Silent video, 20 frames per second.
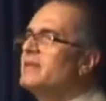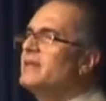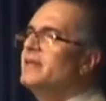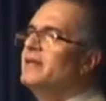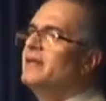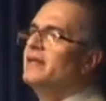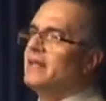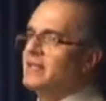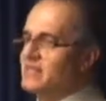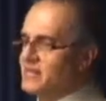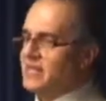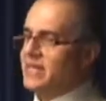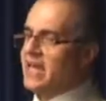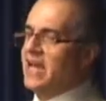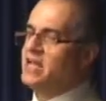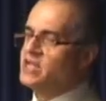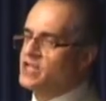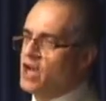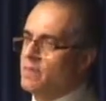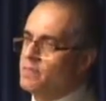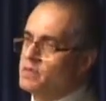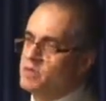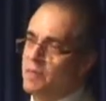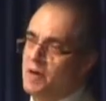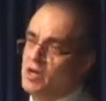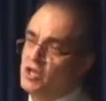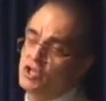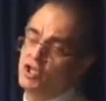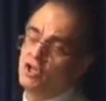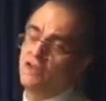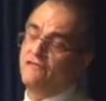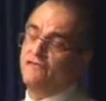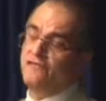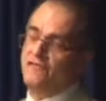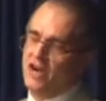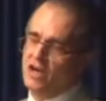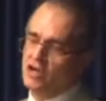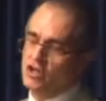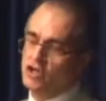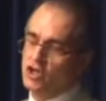That's the King James
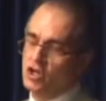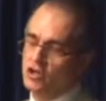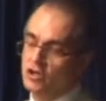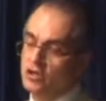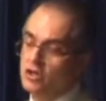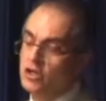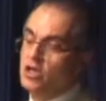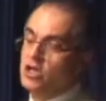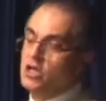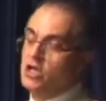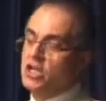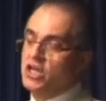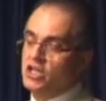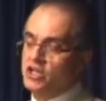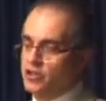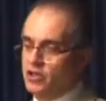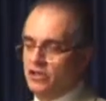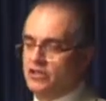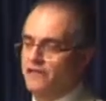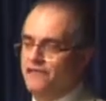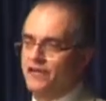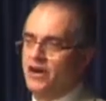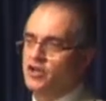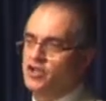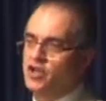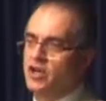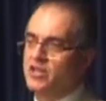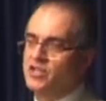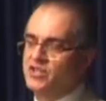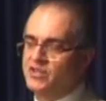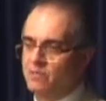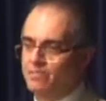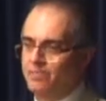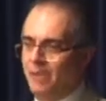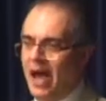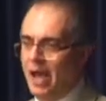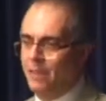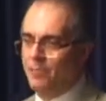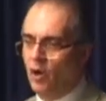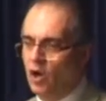Version. It's not a version, it's the
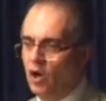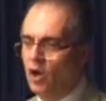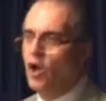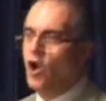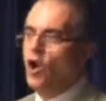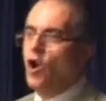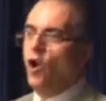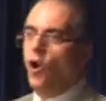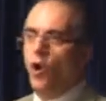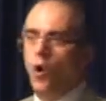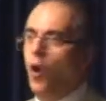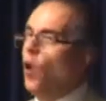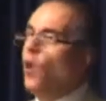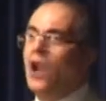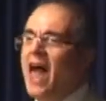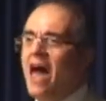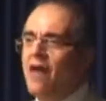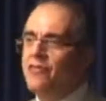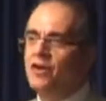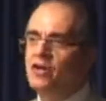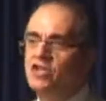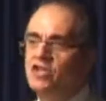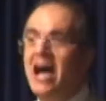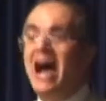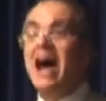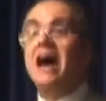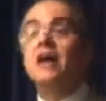Bible. All others are